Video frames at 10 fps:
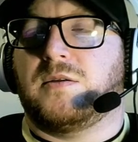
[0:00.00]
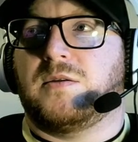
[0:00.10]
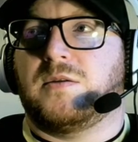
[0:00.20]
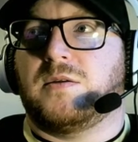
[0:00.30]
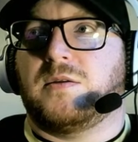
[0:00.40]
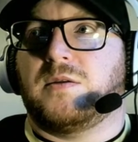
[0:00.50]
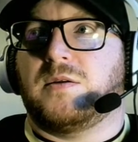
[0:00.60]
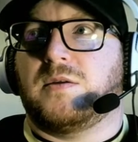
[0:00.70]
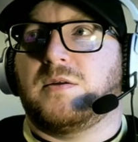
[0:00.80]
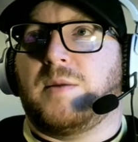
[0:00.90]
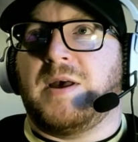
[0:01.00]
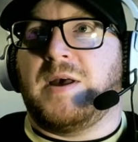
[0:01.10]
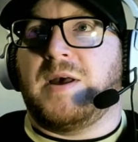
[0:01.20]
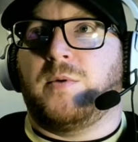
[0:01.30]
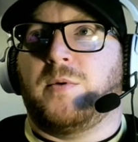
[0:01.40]
I may have to put the watch
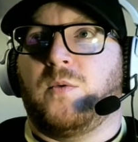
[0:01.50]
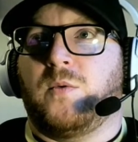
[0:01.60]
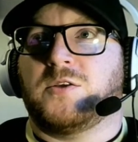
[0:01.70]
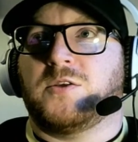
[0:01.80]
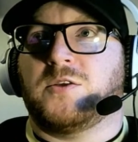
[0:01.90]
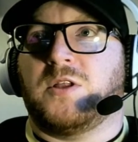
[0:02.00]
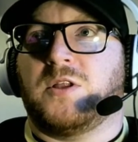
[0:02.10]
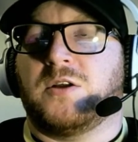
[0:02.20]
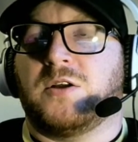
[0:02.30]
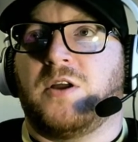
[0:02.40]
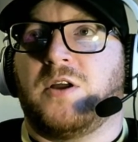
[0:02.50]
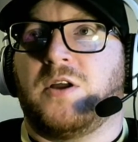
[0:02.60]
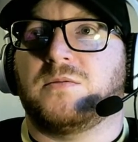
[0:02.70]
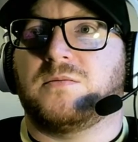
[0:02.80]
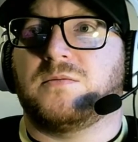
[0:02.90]
alongs on hold
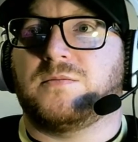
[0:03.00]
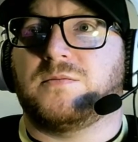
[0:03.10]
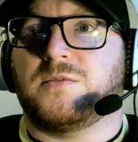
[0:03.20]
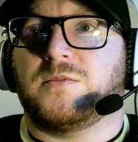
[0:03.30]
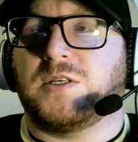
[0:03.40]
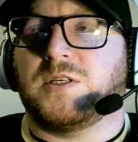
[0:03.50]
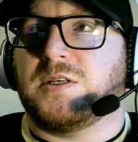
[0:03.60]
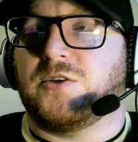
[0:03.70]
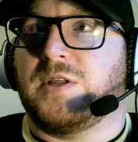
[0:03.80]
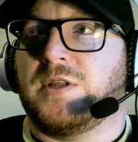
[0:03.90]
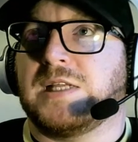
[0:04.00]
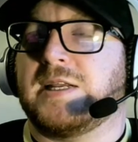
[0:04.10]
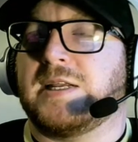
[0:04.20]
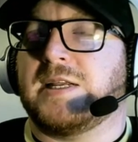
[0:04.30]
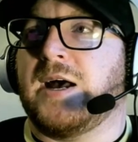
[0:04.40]
until I sort the internet out.
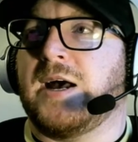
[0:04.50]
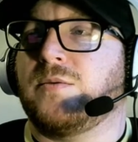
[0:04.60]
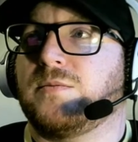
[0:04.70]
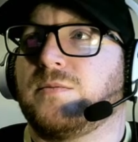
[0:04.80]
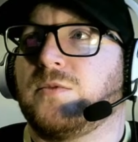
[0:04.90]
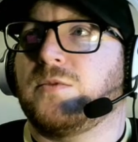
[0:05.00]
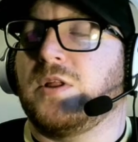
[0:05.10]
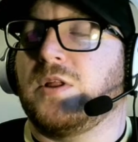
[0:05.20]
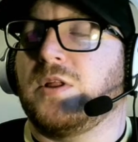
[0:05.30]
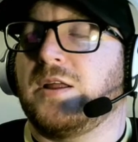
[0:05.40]
Luckily, I've not got